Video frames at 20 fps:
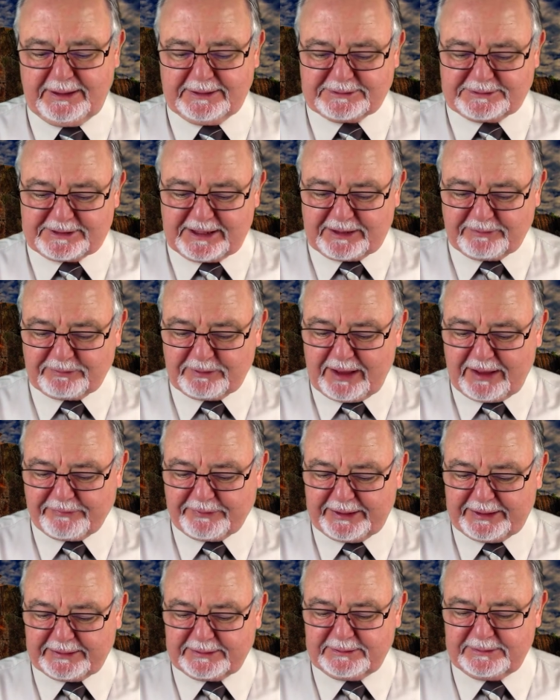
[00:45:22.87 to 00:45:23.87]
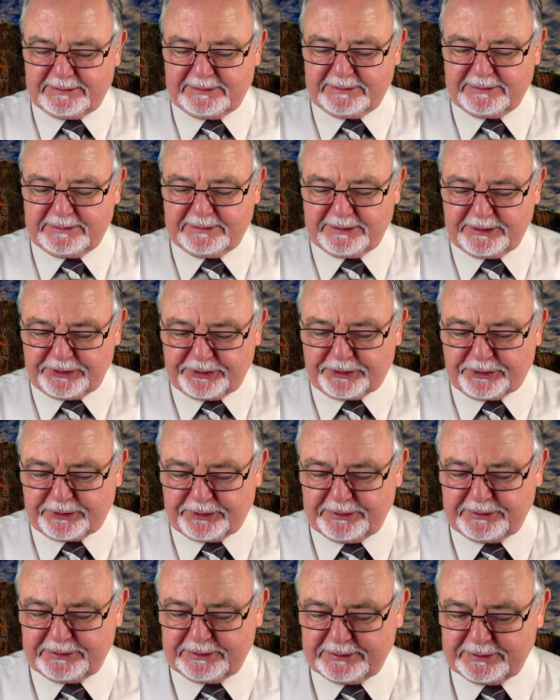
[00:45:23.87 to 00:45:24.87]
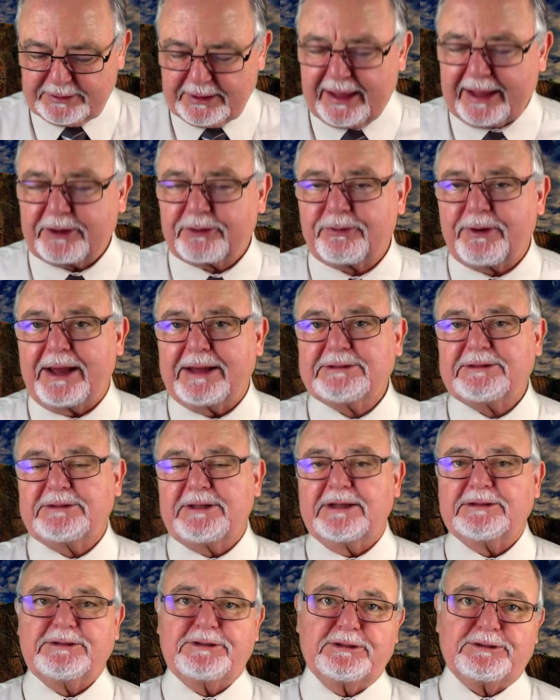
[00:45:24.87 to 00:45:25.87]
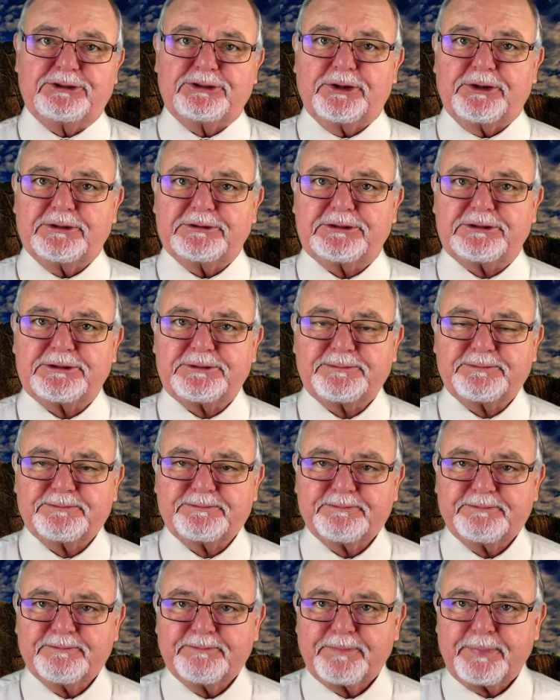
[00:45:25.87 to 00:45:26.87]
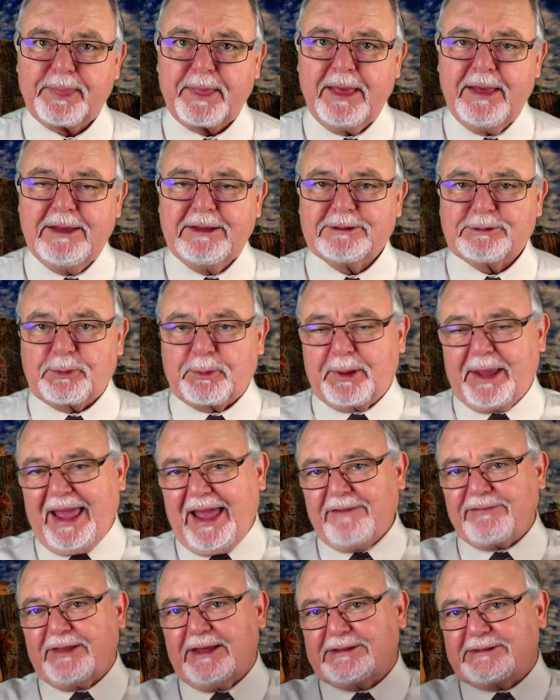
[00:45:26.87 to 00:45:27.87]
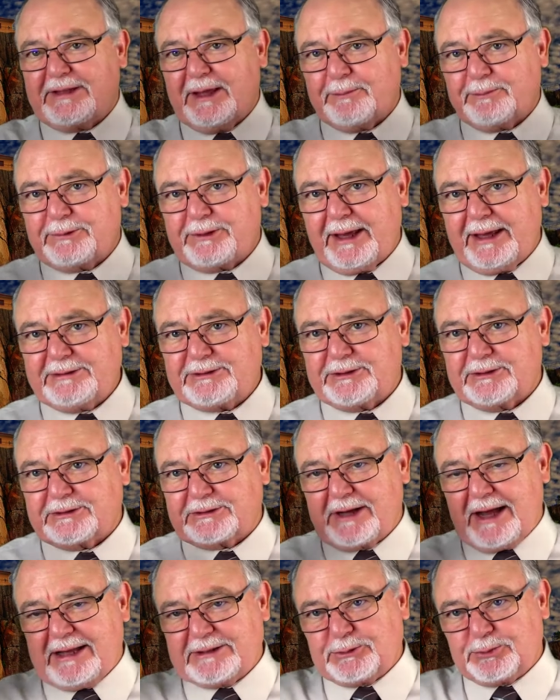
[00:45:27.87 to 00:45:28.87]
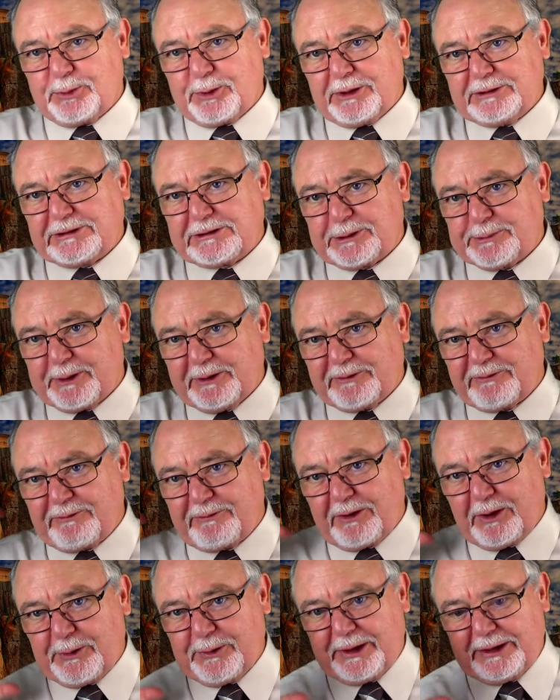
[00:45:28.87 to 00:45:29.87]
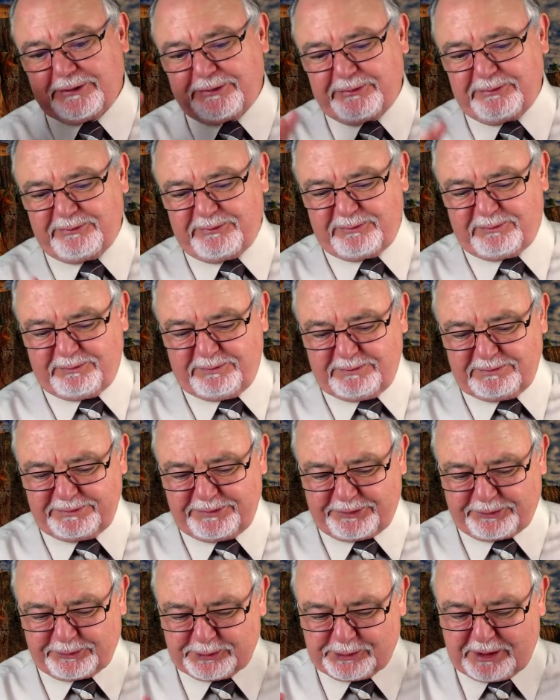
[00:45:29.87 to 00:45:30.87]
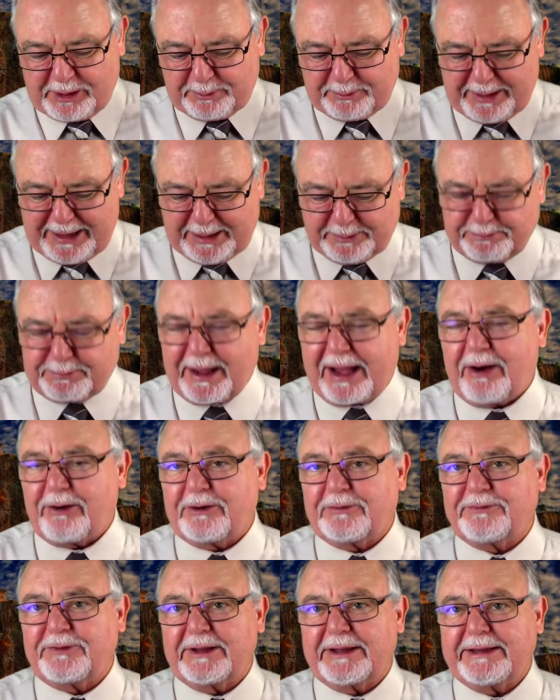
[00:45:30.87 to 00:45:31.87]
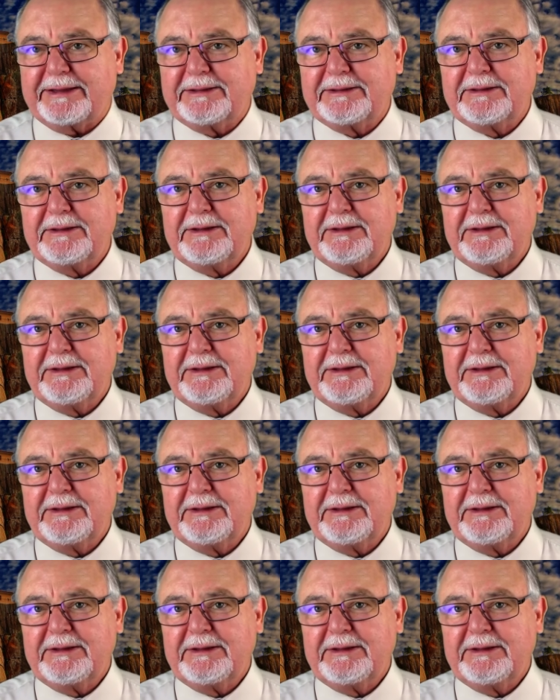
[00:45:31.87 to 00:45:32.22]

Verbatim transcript: instead of loving her like Christ does the church. So when we have these temptations, God's word should be flowing th through our mind powerfully